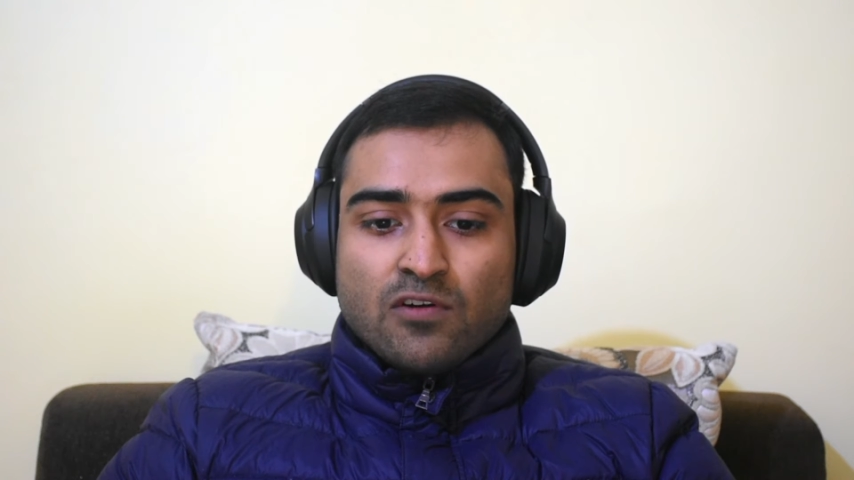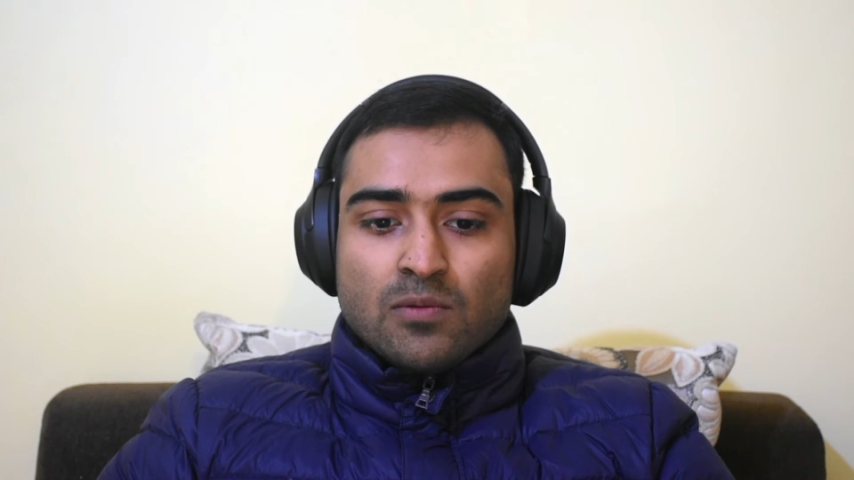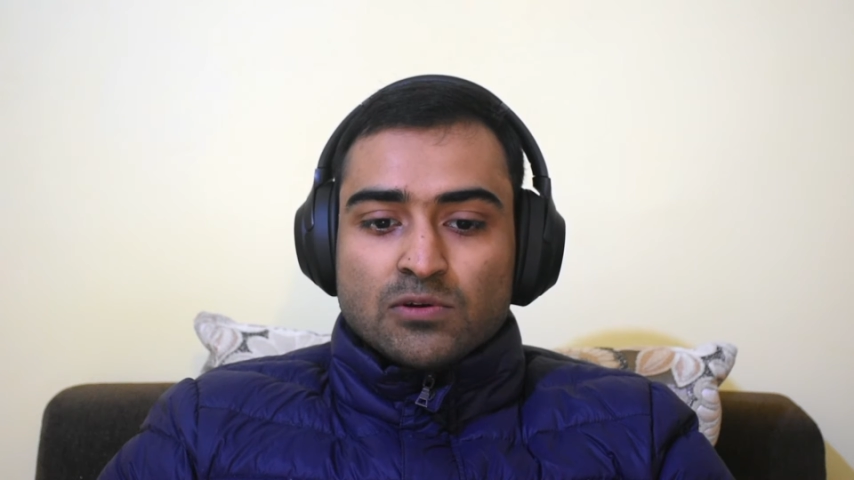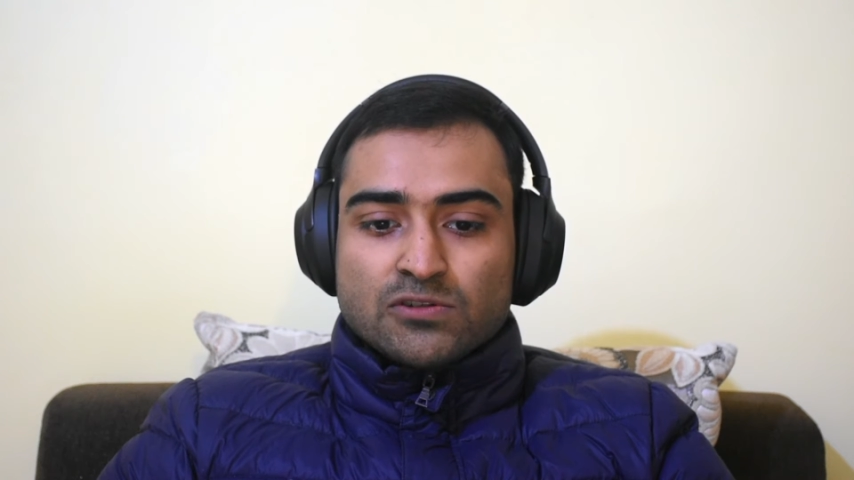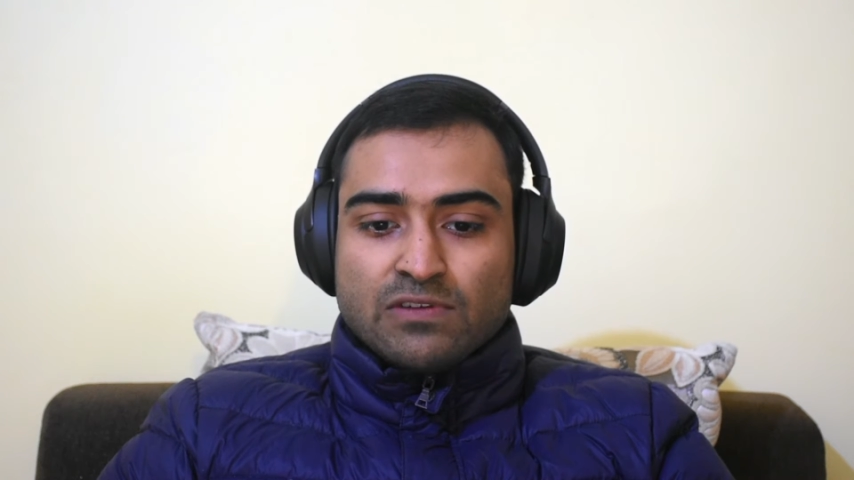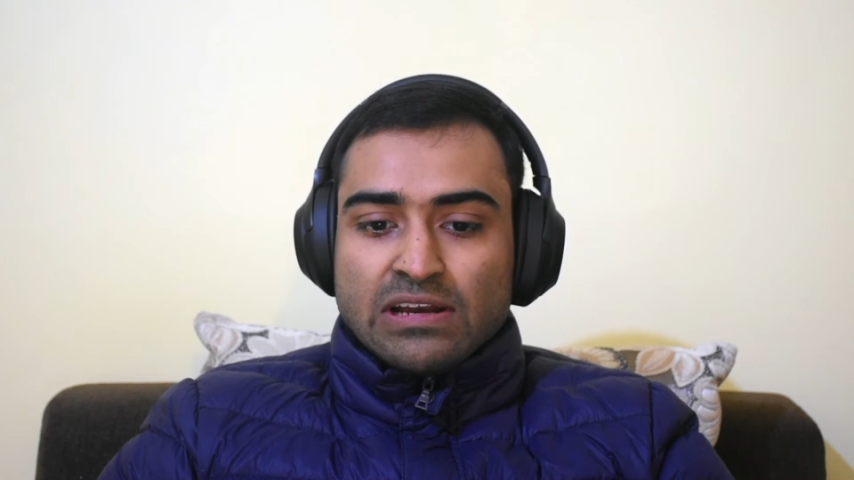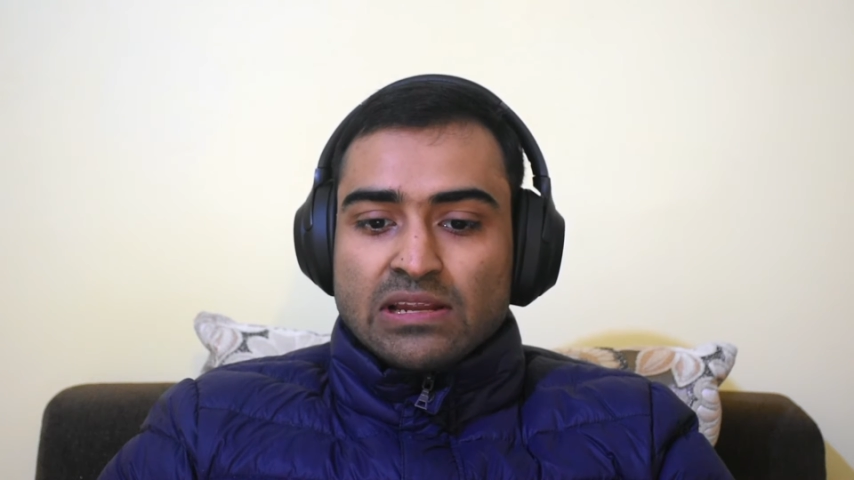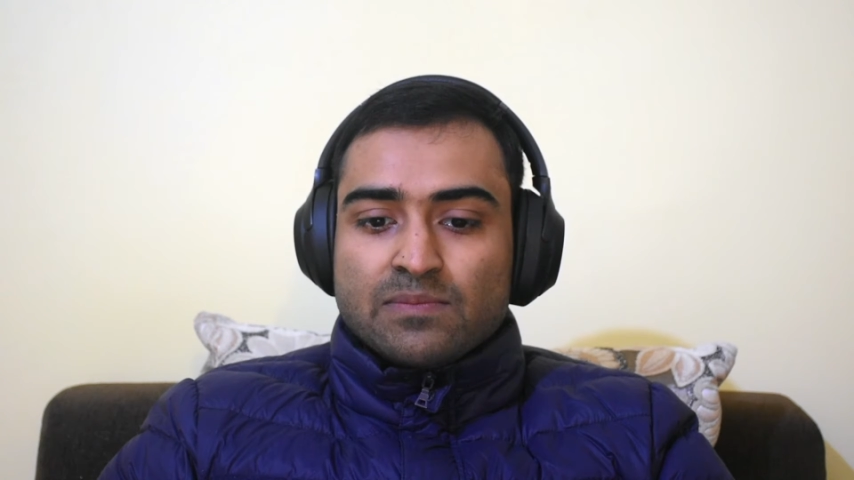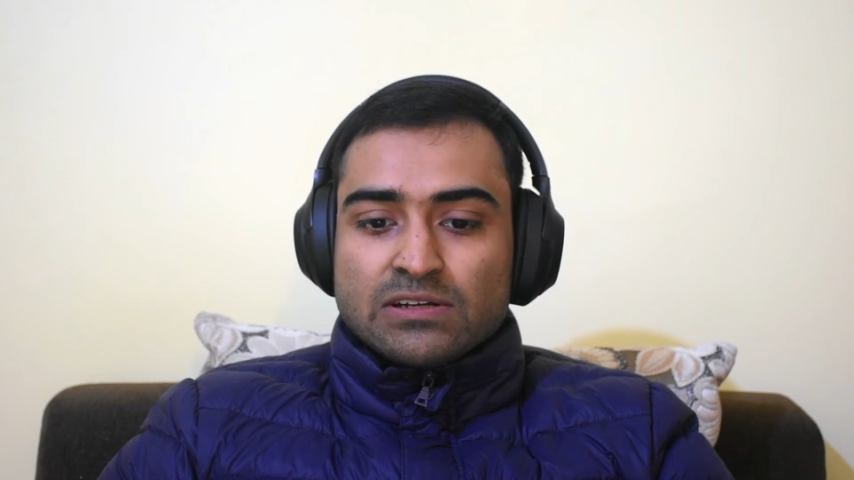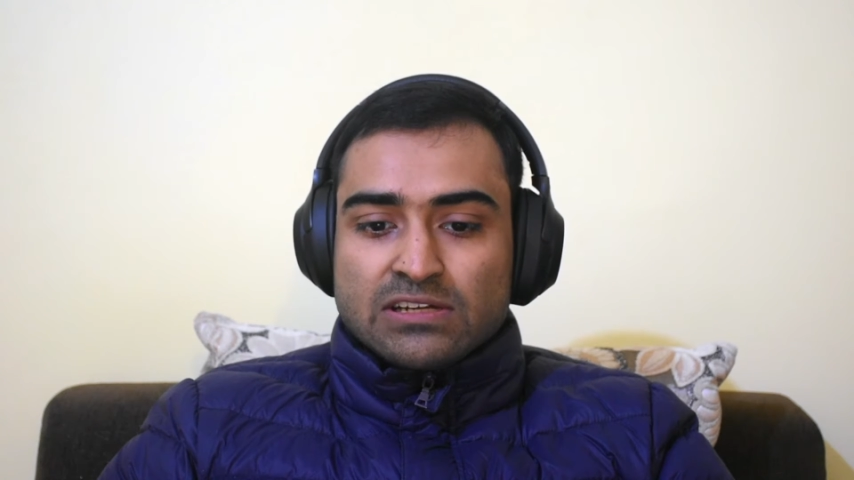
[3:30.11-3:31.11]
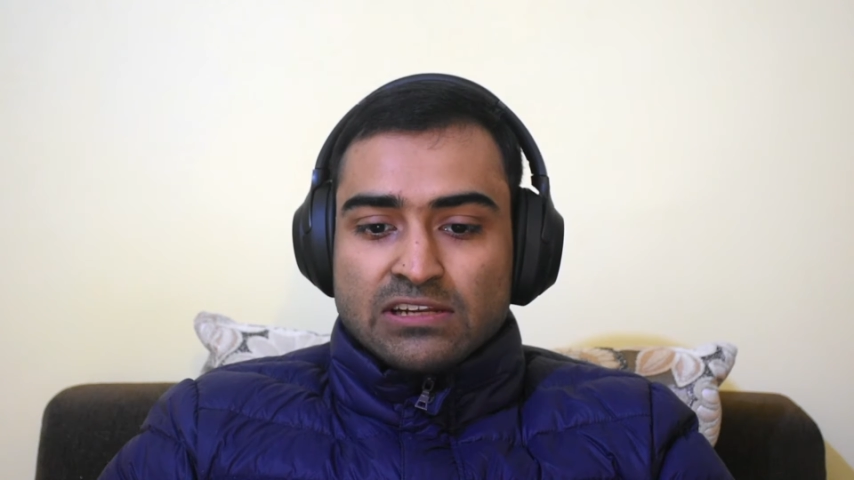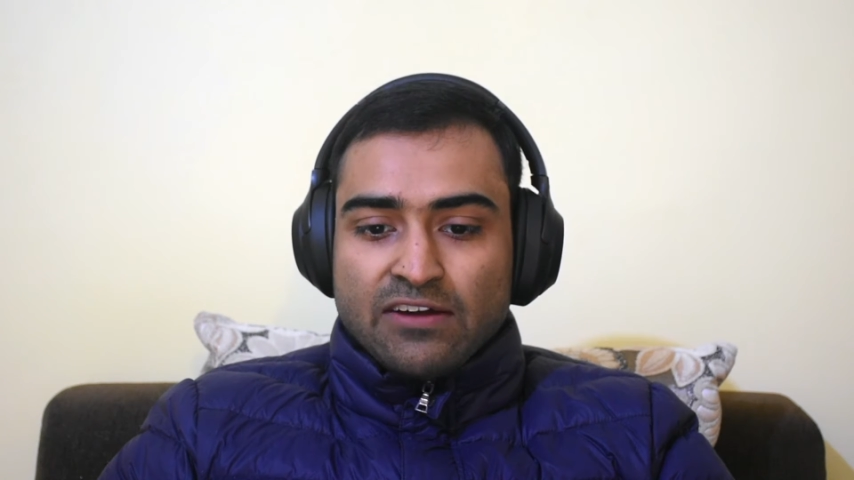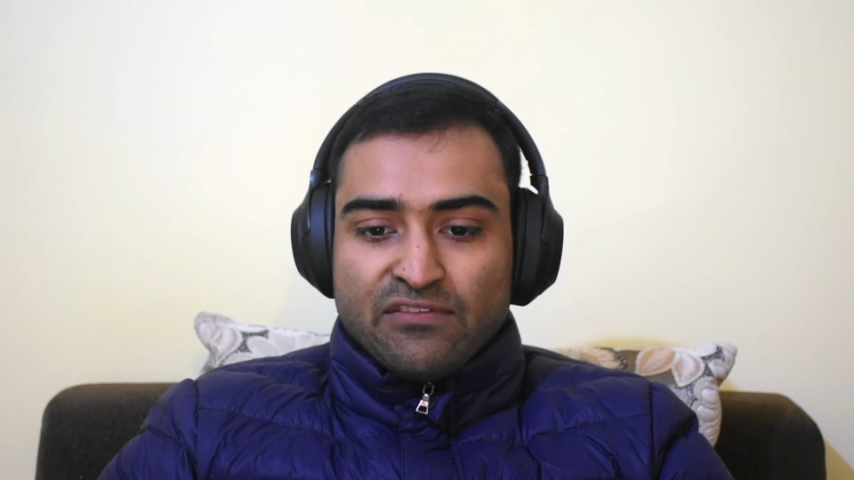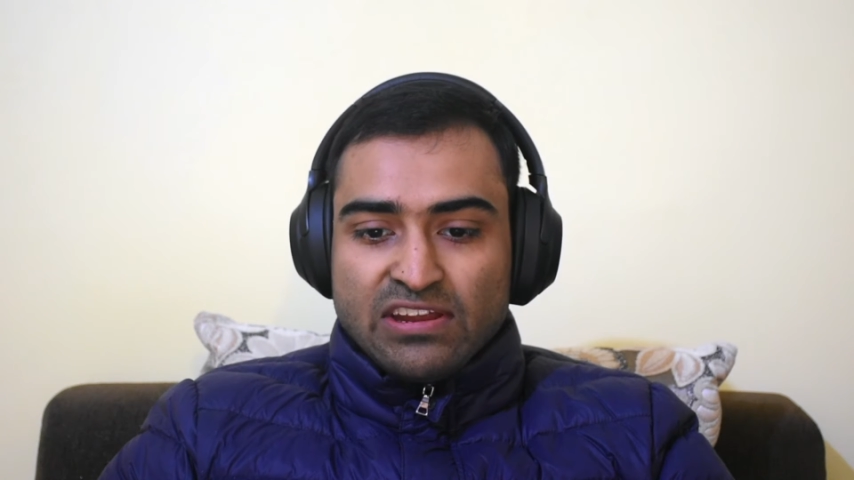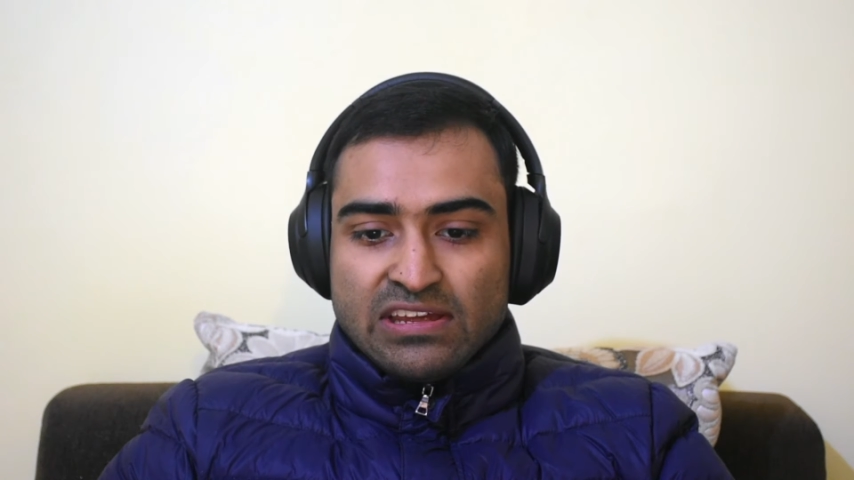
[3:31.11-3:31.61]
almost 20%
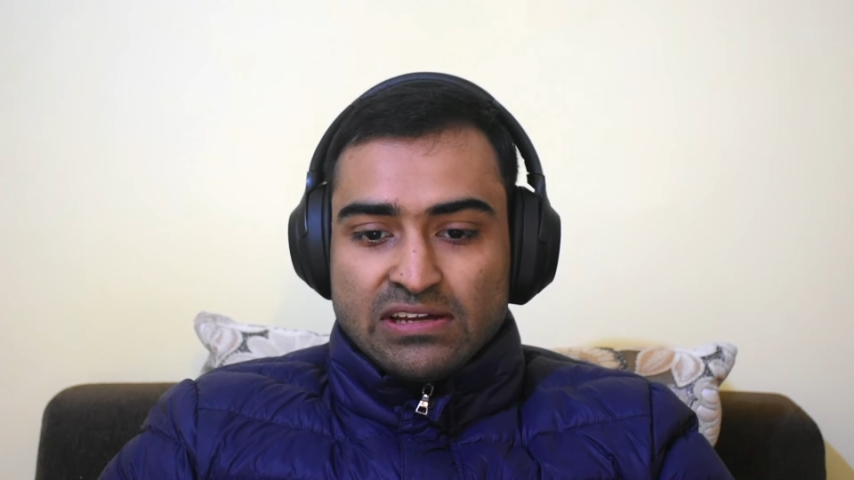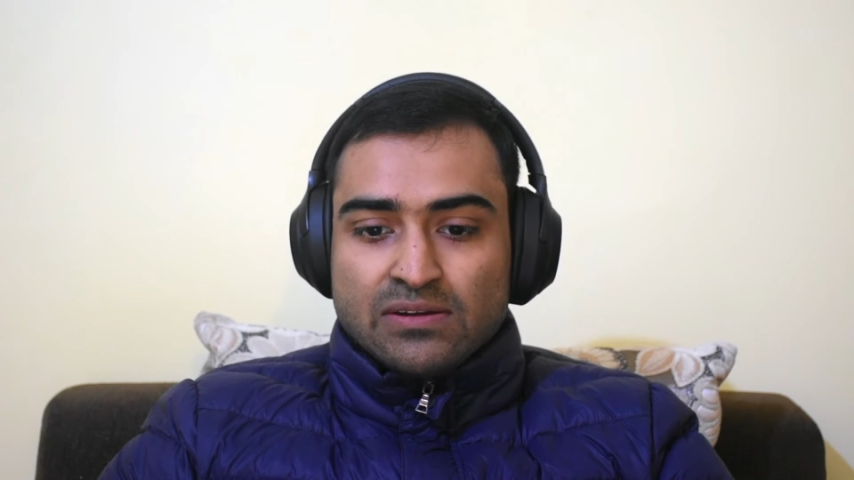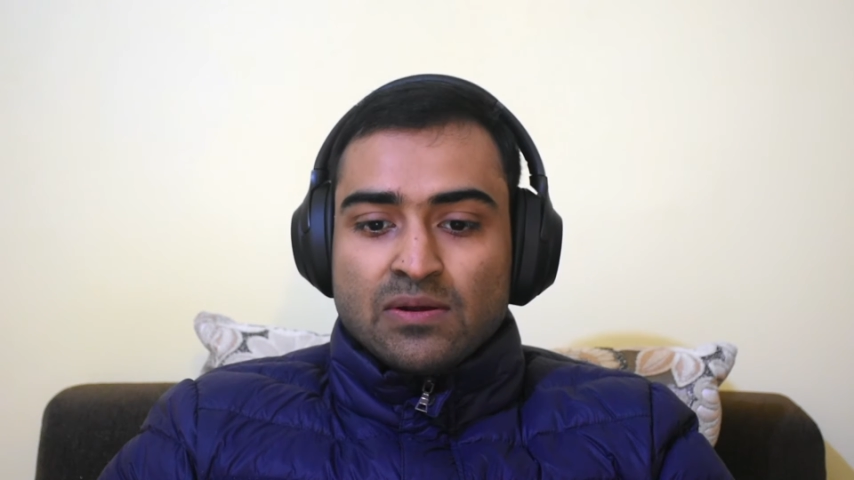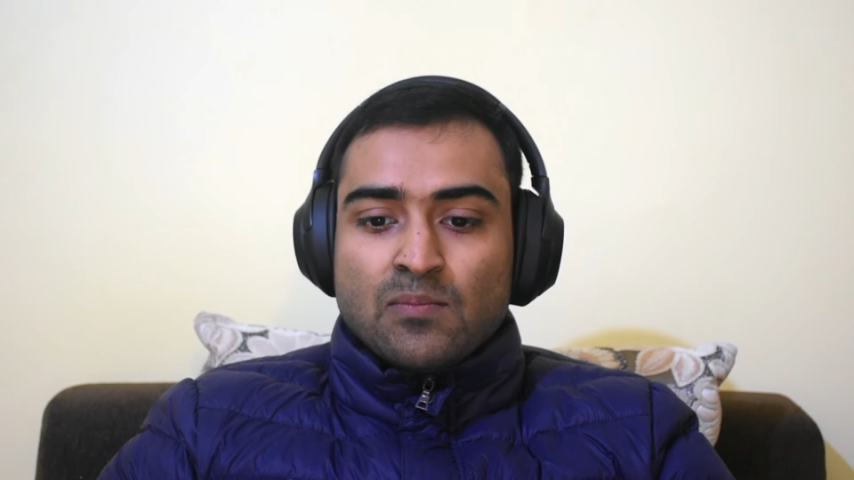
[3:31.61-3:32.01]
every year